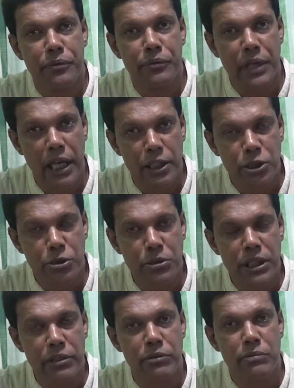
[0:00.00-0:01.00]
we had to
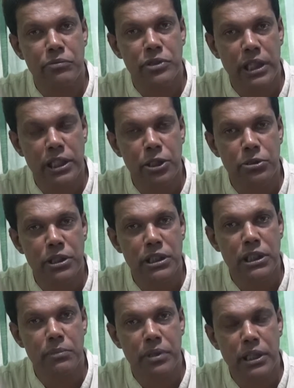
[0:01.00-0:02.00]
give
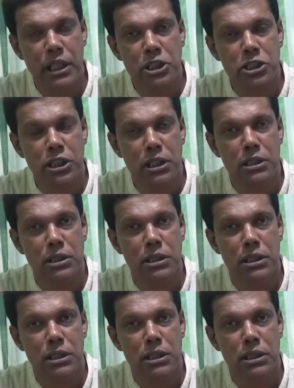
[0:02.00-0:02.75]
security protection,